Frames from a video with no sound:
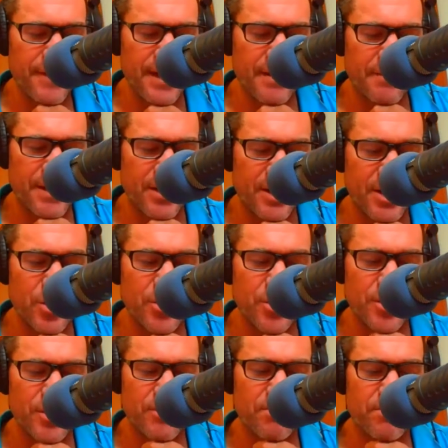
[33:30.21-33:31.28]
And I used
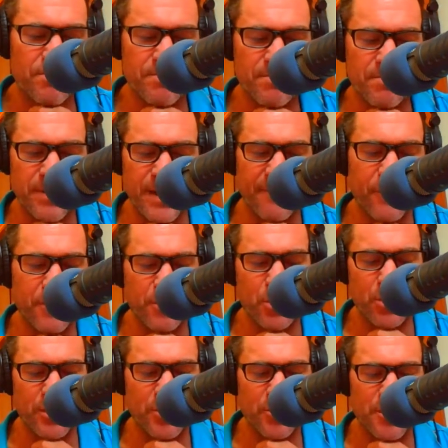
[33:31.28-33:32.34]
to play
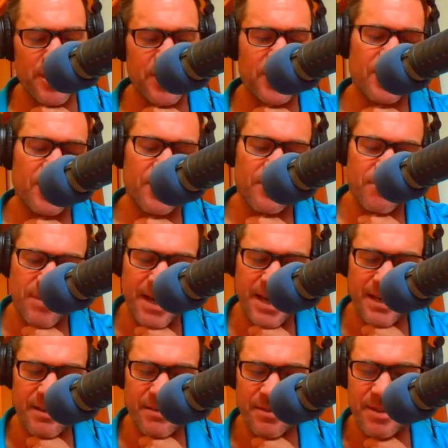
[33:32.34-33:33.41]
football in the winter
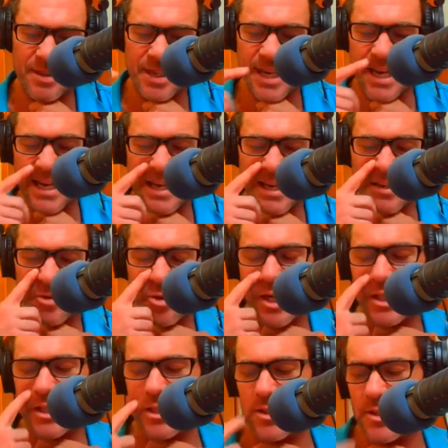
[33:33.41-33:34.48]
and
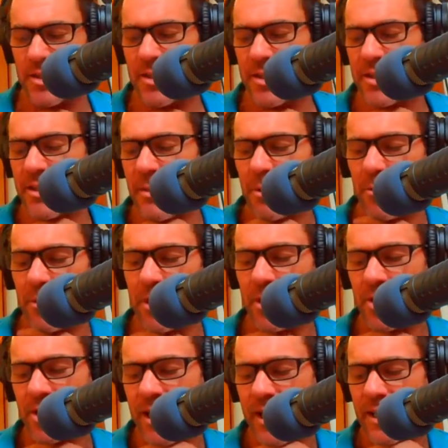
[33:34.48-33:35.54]
triathlon in the summer when I
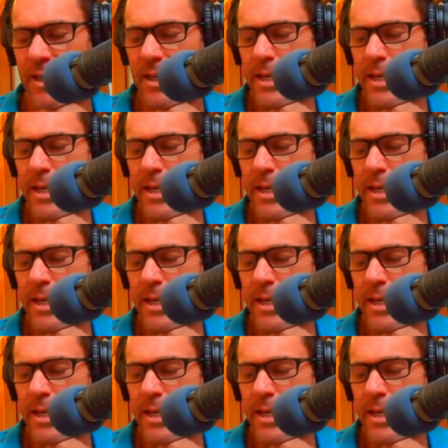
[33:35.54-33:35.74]
was young.